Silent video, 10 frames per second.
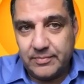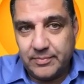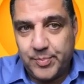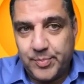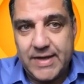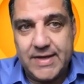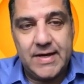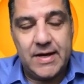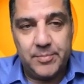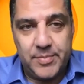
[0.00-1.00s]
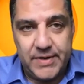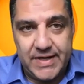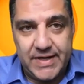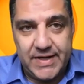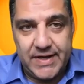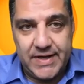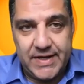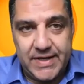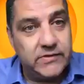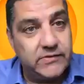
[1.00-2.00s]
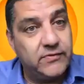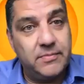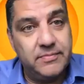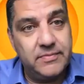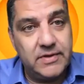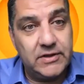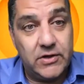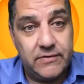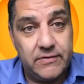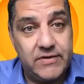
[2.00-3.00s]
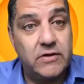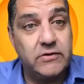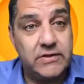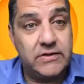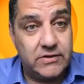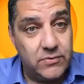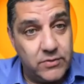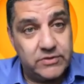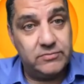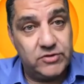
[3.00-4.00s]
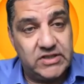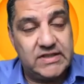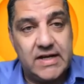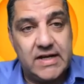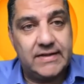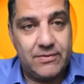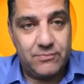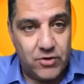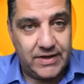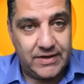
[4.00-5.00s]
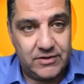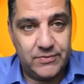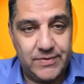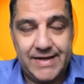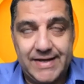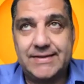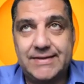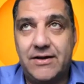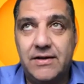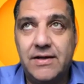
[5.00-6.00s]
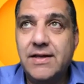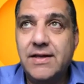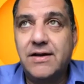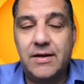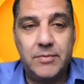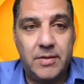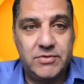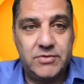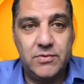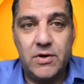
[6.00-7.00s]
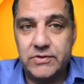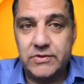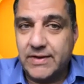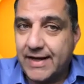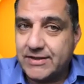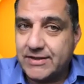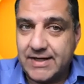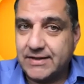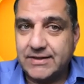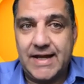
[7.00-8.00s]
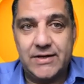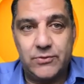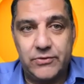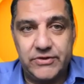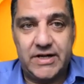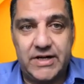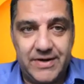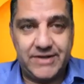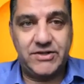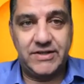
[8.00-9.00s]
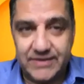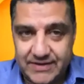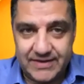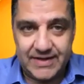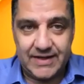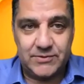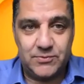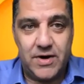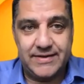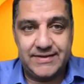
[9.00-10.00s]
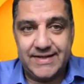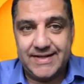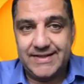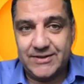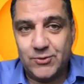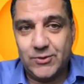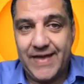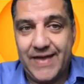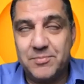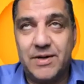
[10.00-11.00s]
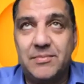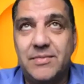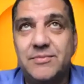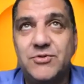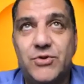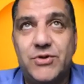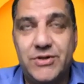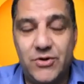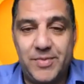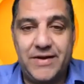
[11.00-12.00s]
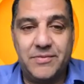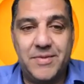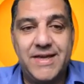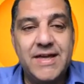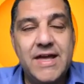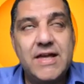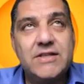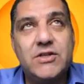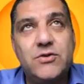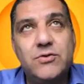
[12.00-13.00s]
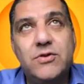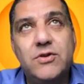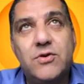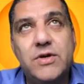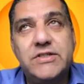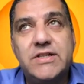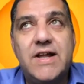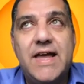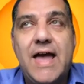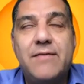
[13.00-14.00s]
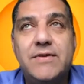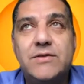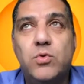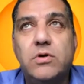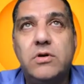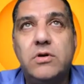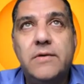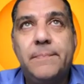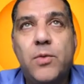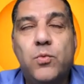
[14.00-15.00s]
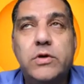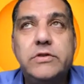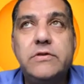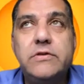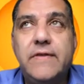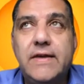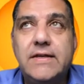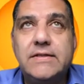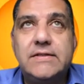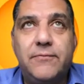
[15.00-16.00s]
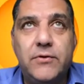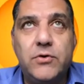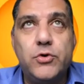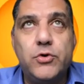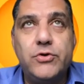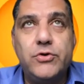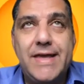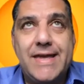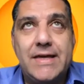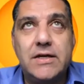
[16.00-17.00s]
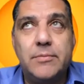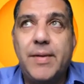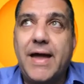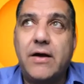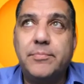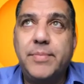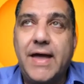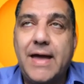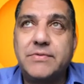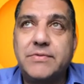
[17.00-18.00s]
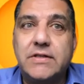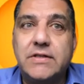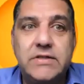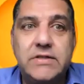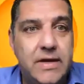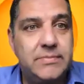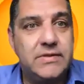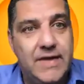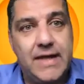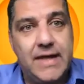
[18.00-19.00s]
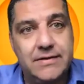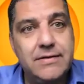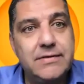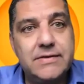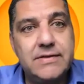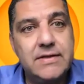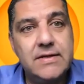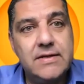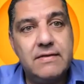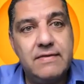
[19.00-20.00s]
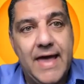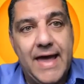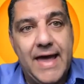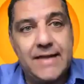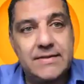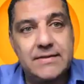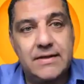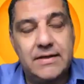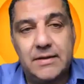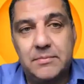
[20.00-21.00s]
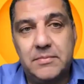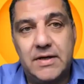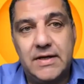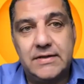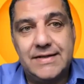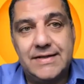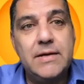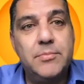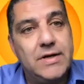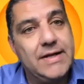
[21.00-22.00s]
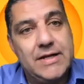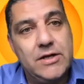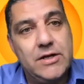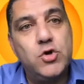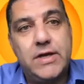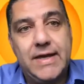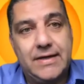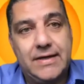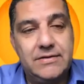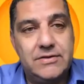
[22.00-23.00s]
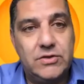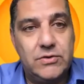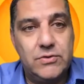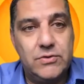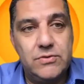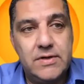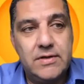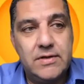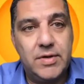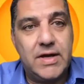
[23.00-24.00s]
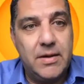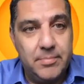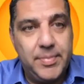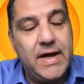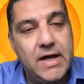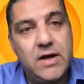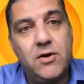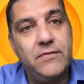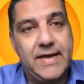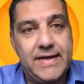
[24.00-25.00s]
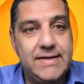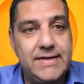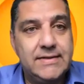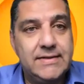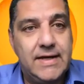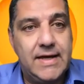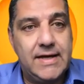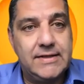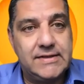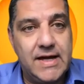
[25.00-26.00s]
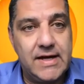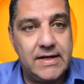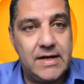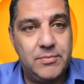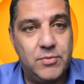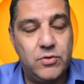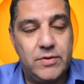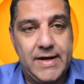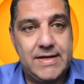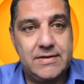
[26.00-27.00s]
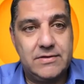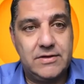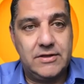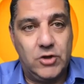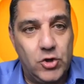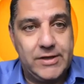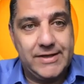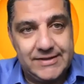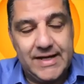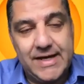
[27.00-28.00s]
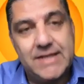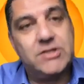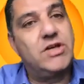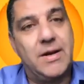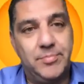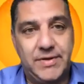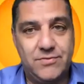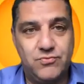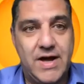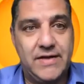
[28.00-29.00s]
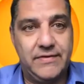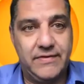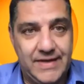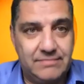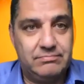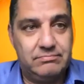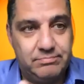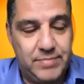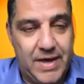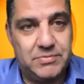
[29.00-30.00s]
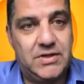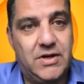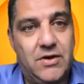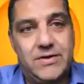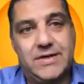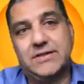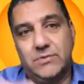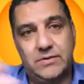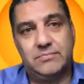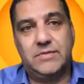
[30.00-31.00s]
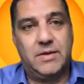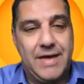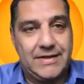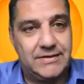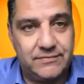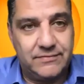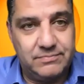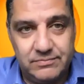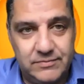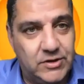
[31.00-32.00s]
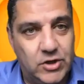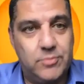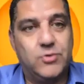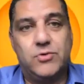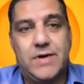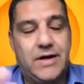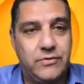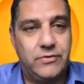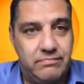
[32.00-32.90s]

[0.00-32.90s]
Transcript: big company corporates from a lot of youngsters who were just starting their working hmm. careers. Now, I'm, I'm, too old to actually understand all the generations, X, Y, Zs, and all of that, but I'm, I'm sure you know it better than me. So the question I have is what what do you think is different or unique about perhaps the types of candidates that um, are deliberately looking to become part of a a startup or a an early stage company rather than perhaps going into a, a massive mm. global hundred